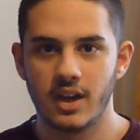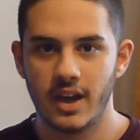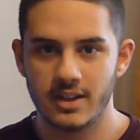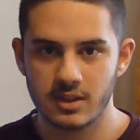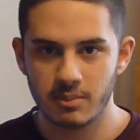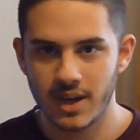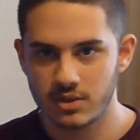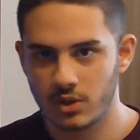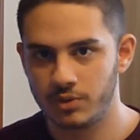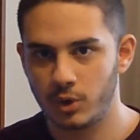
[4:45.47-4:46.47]
as the mass
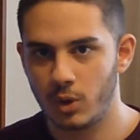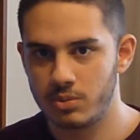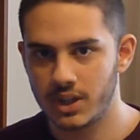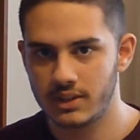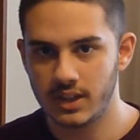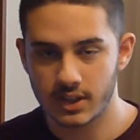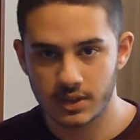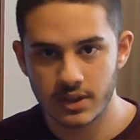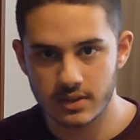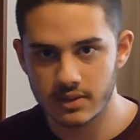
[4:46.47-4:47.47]
of the object
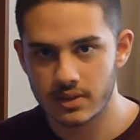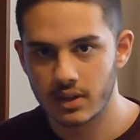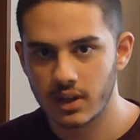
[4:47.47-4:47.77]
increases,